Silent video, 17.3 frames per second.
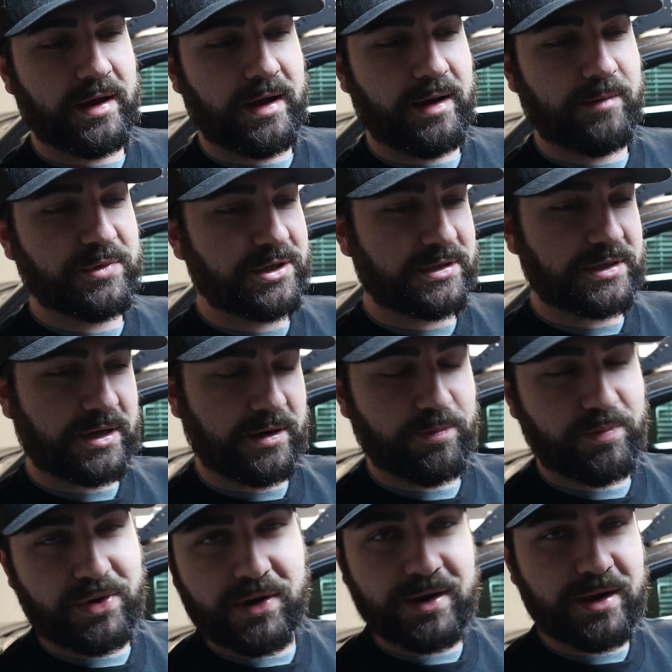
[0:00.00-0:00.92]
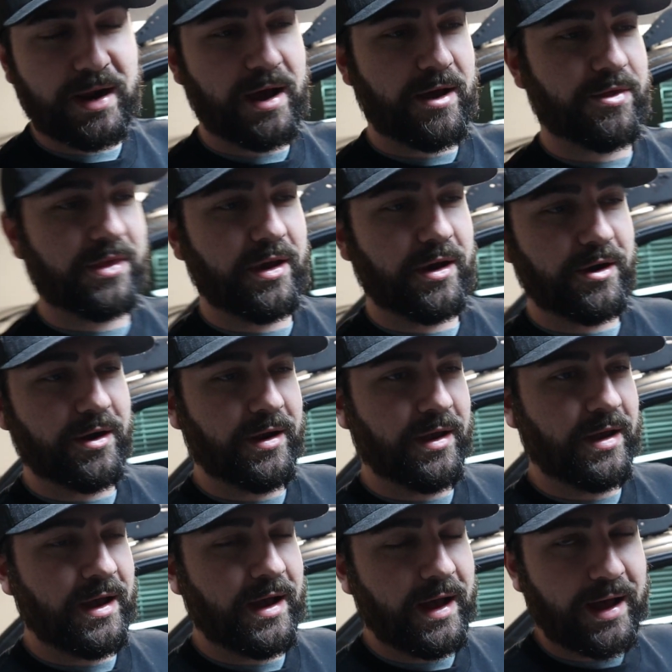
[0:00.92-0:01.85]
I'm just gonna put it out there.
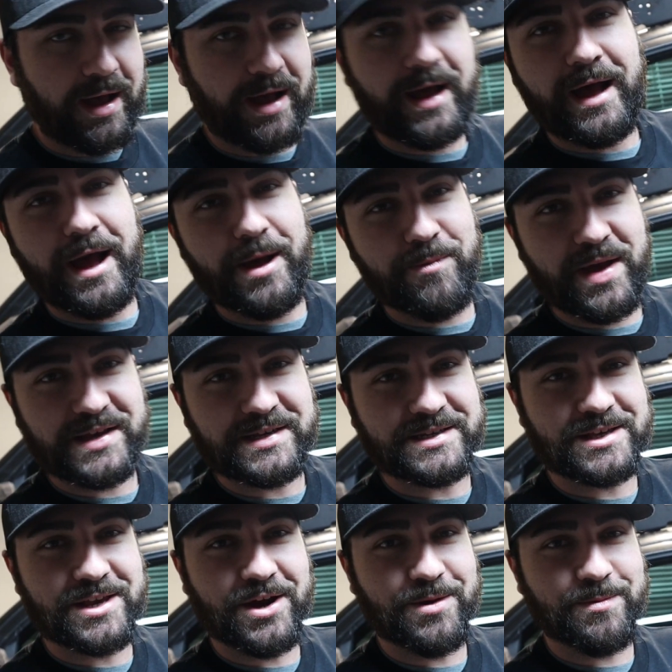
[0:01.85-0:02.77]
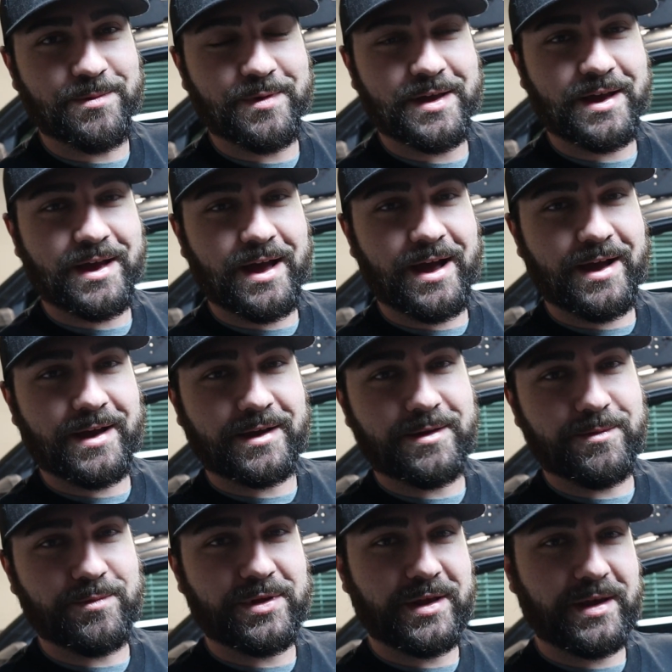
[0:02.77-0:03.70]
I messed up. I
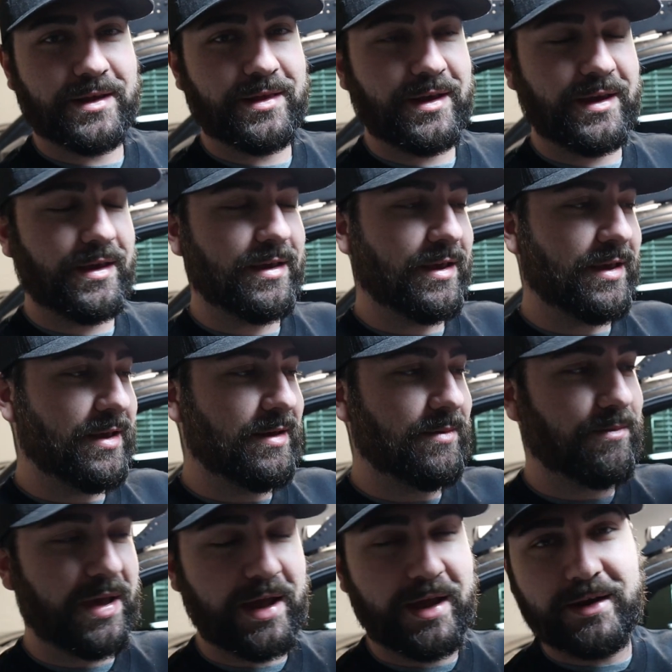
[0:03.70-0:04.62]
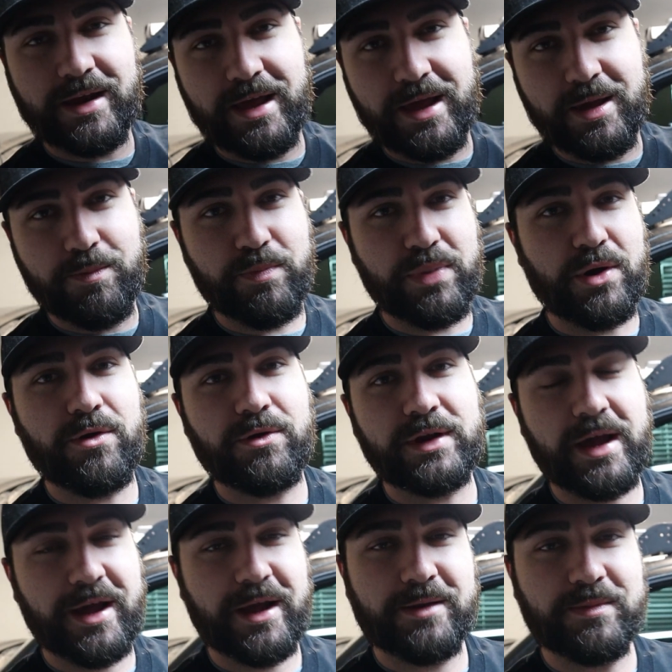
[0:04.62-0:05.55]
completely made a
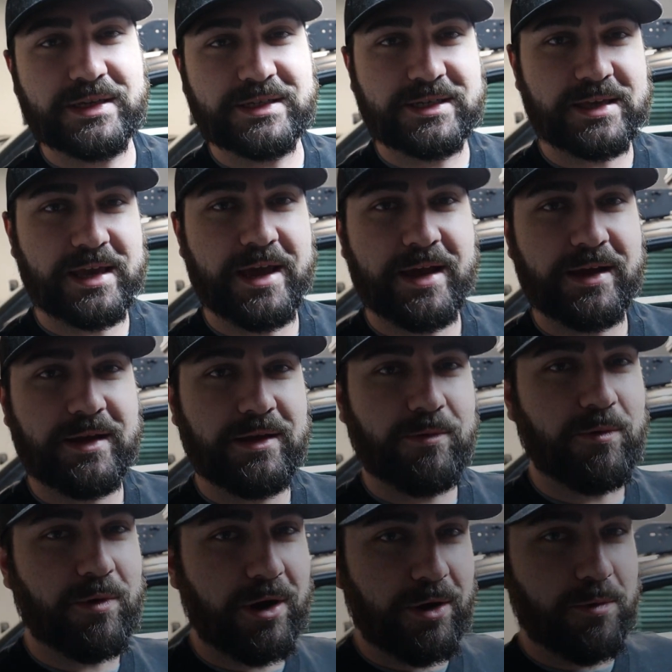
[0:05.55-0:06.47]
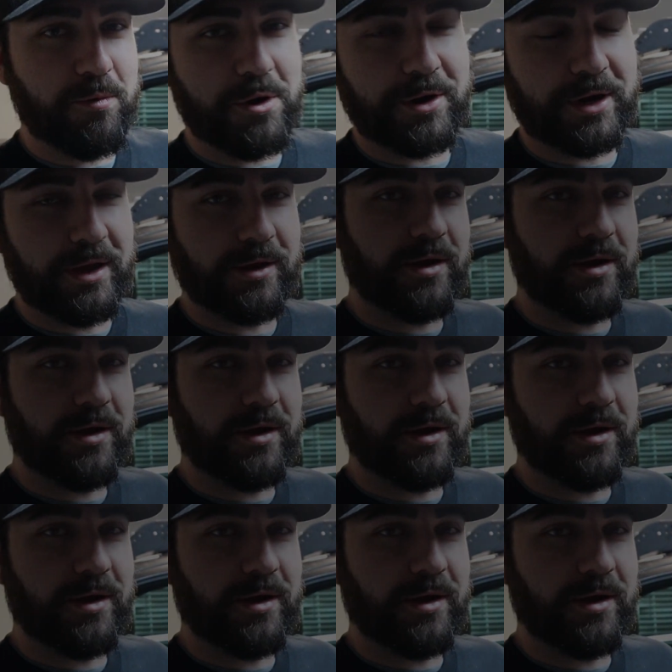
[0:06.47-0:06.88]
bonehead mistake while working